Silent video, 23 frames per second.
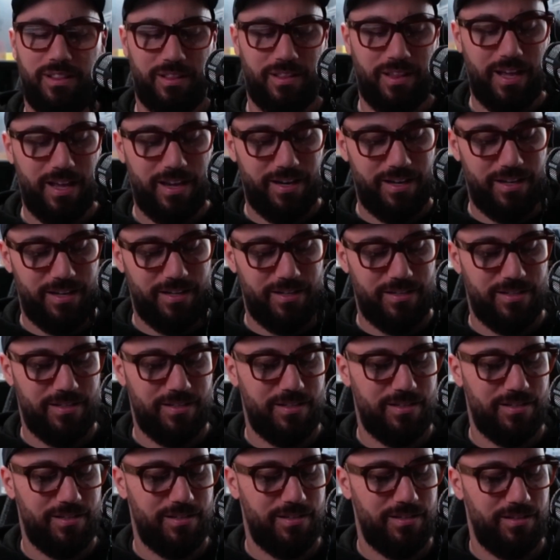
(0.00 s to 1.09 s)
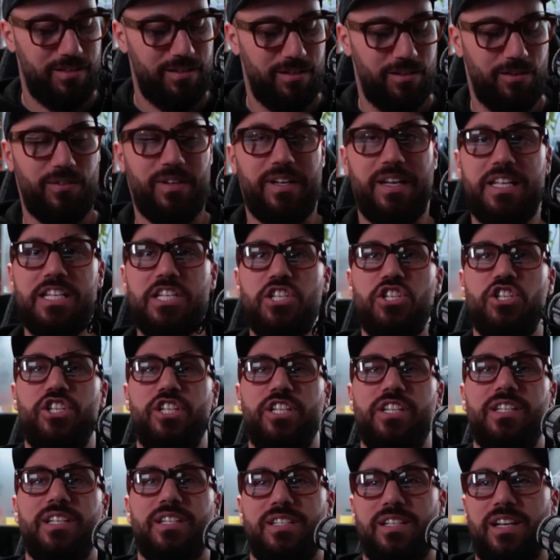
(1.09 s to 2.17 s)
That is, an
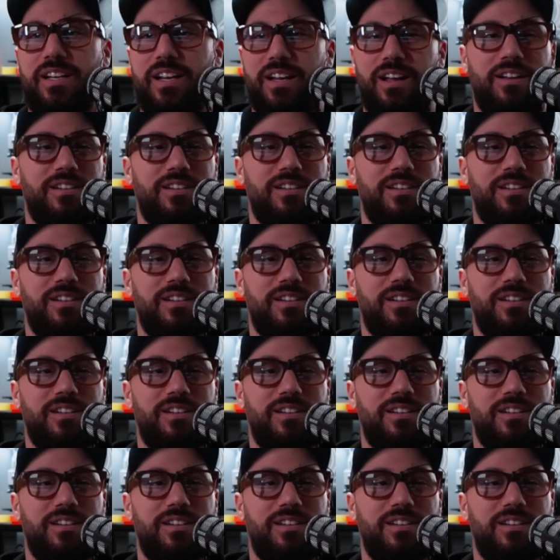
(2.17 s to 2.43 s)
ingenious idea.